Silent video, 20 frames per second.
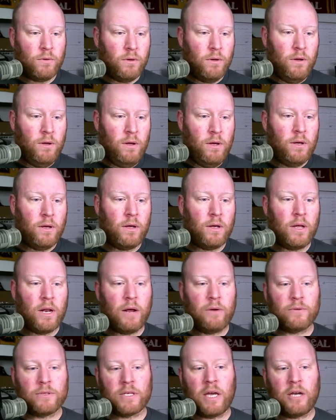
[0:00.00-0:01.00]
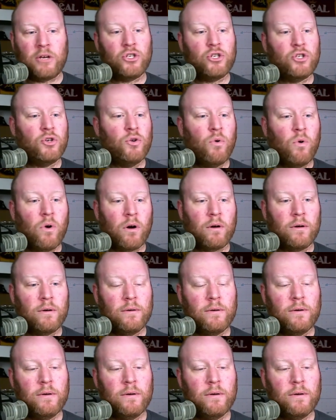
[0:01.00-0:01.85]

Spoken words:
And I was like, "Sure."